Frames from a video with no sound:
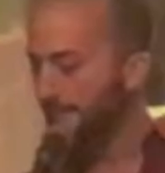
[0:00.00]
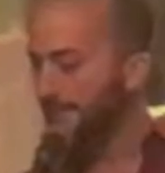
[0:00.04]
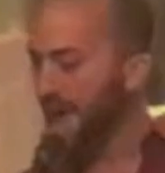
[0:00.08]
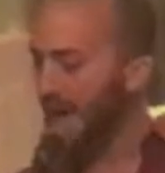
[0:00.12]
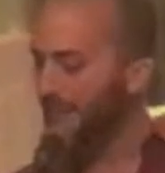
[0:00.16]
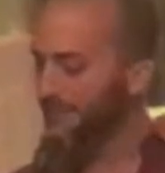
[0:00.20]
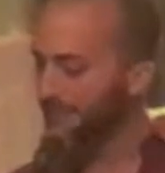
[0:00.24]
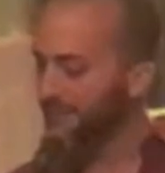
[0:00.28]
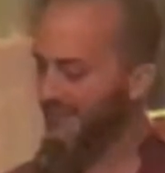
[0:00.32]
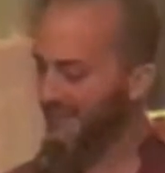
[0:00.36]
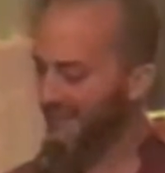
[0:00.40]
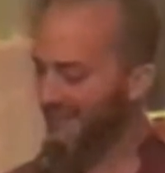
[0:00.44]

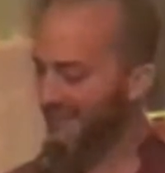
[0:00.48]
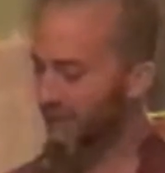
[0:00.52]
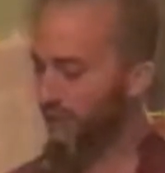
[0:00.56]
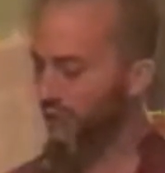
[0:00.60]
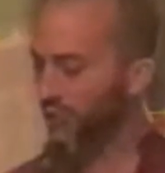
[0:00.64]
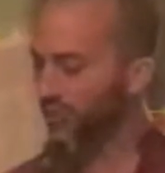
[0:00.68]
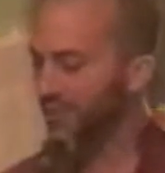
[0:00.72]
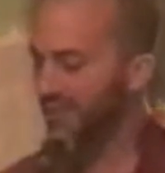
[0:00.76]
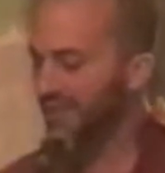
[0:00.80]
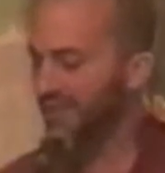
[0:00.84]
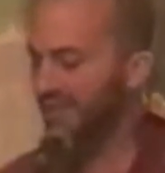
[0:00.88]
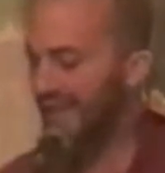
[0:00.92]
Pumpkin,
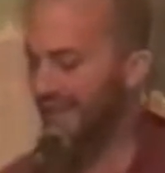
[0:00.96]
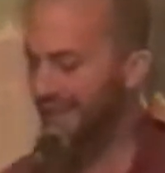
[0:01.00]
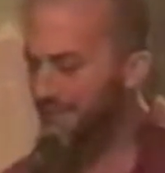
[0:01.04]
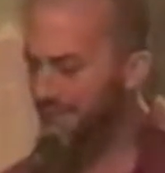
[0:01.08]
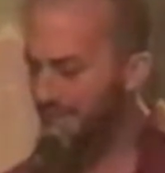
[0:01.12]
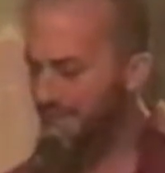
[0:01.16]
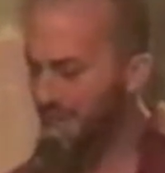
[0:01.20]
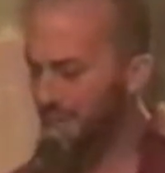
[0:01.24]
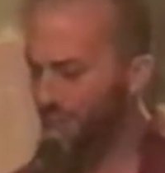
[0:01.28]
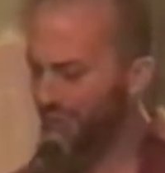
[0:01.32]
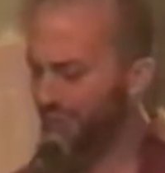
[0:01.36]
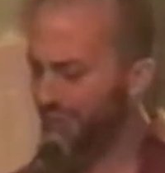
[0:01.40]
you
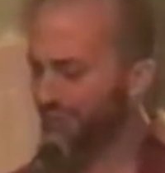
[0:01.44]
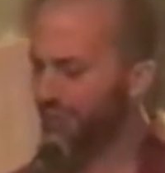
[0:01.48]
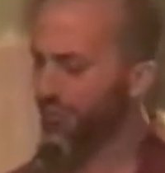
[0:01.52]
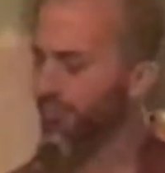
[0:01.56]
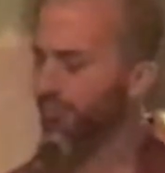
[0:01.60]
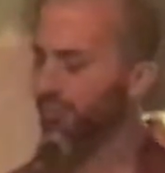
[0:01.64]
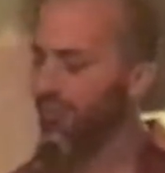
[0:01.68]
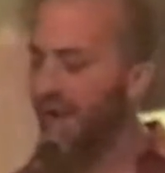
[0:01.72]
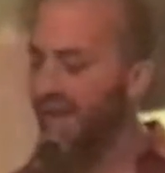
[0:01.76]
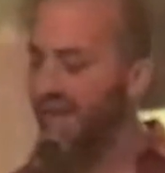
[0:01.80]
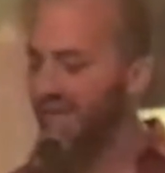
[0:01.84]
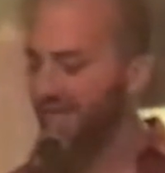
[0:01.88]
delight me with your
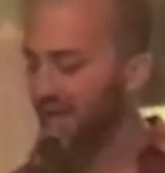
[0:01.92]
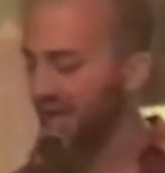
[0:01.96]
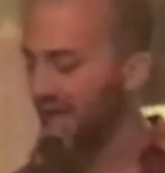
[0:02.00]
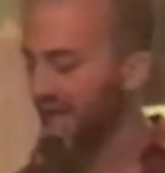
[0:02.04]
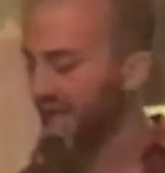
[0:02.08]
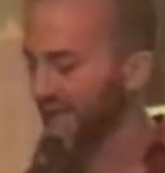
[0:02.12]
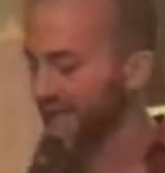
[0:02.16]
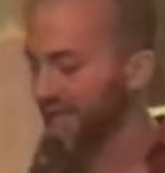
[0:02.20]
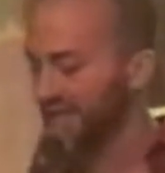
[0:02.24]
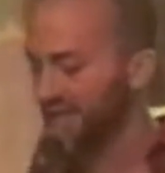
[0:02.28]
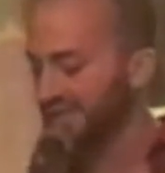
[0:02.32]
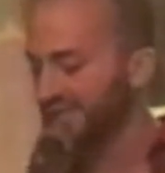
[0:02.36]
bright
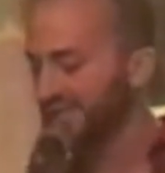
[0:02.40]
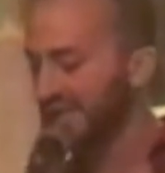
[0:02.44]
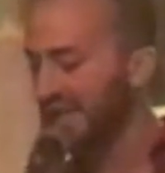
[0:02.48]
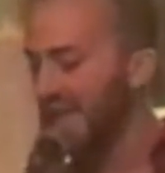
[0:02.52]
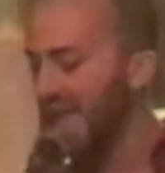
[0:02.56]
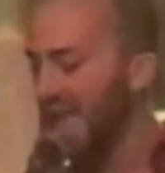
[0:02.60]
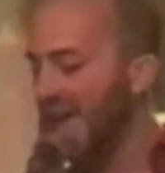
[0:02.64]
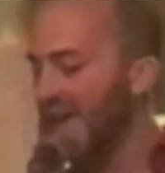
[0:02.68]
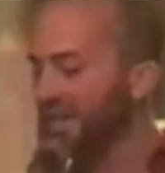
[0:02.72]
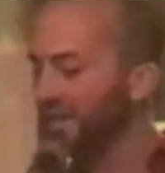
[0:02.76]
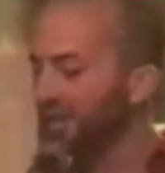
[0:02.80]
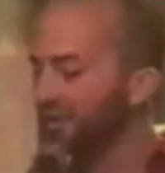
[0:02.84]
colors,
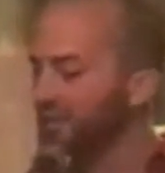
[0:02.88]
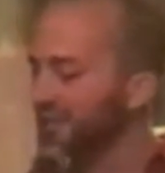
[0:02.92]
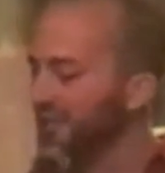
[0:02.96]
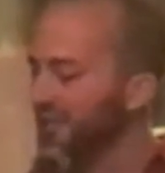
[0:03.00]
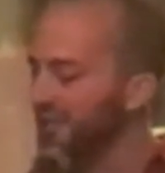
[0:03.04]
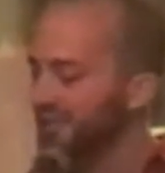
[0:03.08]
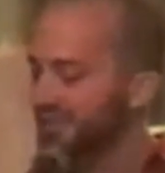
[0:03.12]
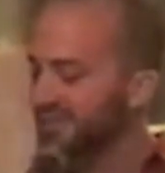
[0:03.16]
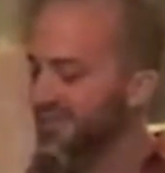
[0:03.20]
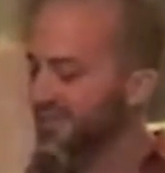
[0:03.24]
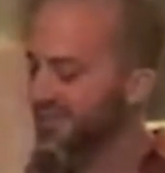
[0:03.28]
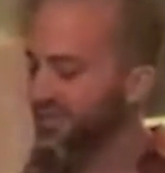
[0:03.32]
and your
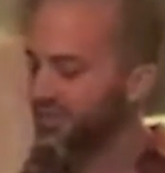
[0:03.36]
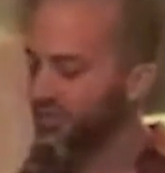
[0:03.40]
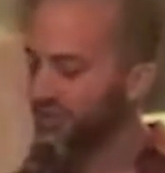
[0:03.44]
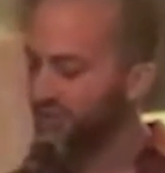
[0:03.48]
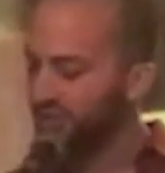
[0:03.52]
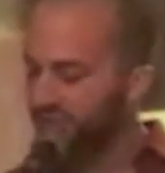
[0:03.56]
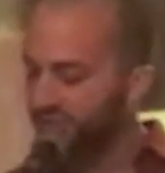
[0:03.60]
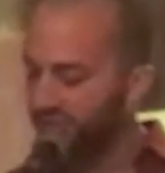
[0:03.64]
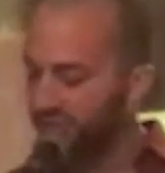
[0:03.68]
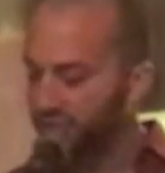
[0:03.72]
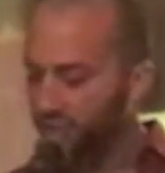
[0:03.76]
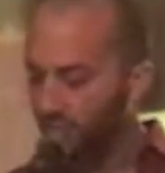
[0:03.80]
little
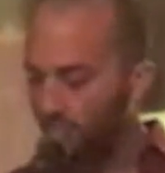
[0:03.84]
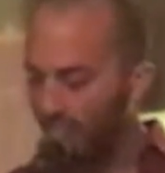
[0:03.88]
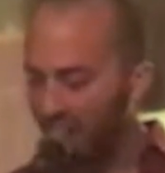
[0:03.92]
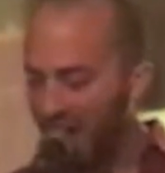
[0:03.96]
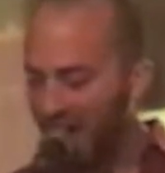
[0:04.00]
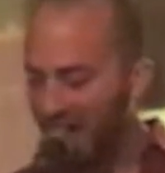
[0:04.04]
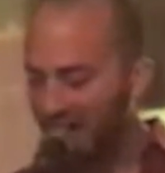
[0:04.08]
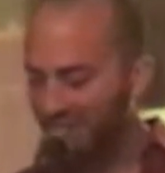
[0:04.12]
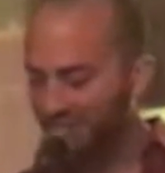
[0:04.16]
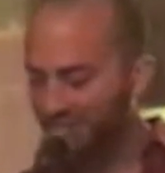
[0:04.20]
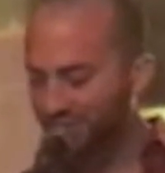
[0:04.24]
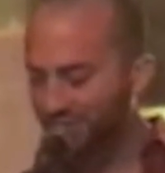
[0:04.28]
sisters
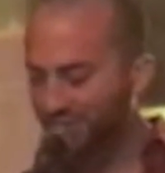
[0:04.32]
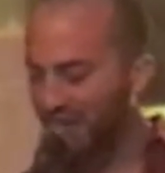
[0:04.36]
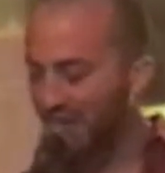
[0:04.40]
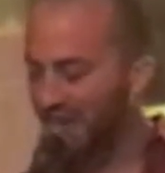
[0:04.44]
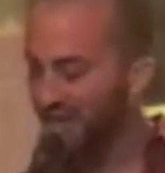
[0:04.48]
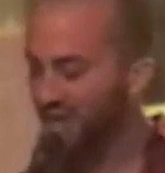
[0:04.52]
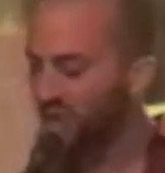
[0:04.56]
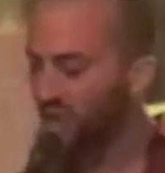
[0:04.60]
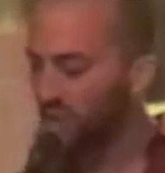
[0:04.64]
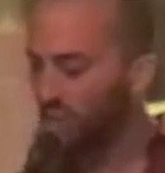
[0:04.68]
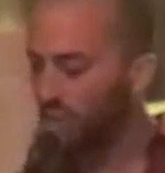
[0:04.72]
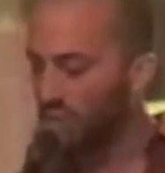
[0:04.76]
Squash
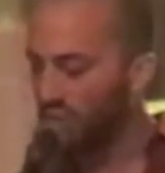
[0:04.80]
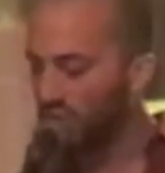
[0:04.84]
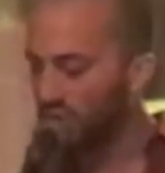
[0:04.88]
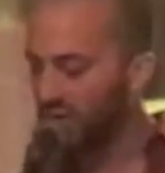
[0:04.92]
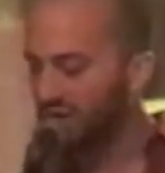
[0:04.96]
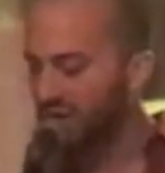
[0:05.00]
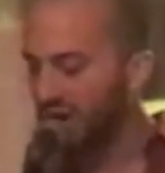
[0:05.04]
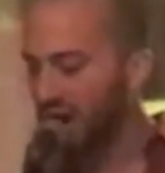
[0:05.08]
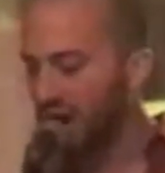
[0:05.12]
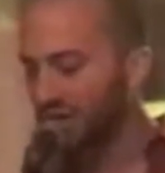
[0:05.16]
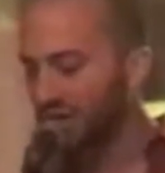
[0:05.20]
and Gourd